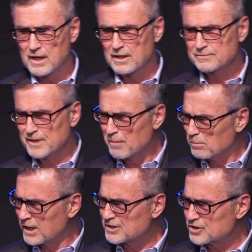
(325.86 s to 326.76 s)
Not
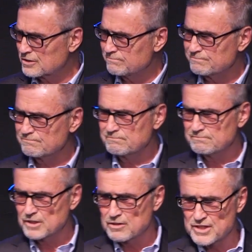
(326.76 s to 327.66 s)
much,
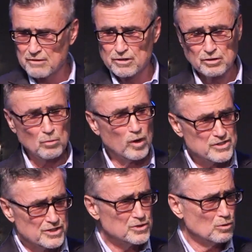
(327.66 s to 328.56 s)
because I really
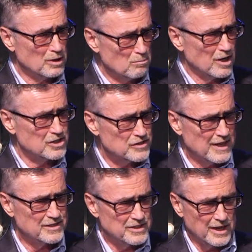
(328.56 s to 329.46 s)
wasn't doing much
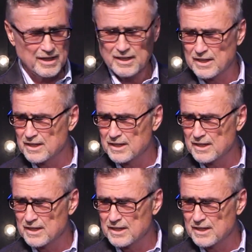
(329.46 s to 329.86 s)
that day.